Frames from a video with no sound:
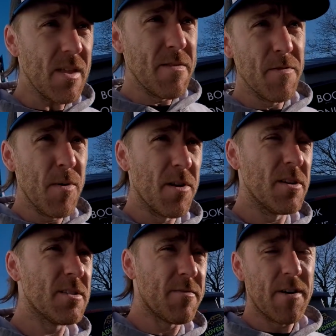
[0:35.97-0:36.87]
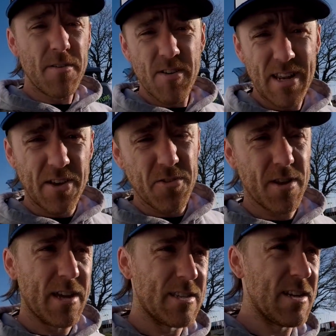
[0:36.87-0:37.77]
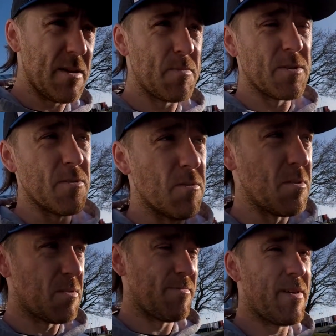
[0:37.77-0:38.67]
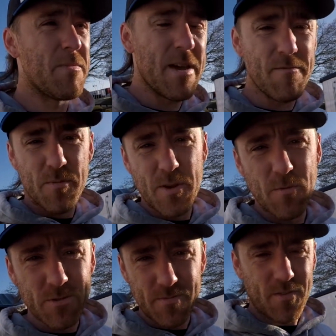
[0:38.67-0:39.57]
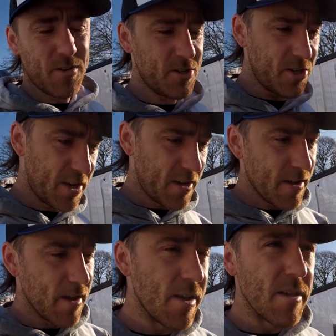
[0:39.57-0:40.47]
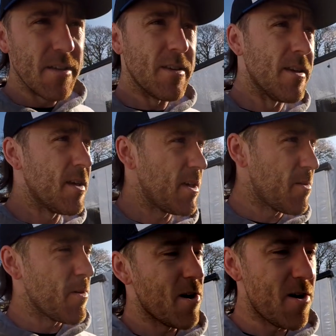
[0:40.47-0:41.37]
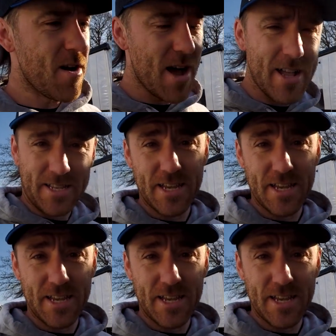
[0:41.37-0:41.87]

if I'm honest, I've had a really good night's sleep, so maybe everybody wasn't full of shit. Here we are at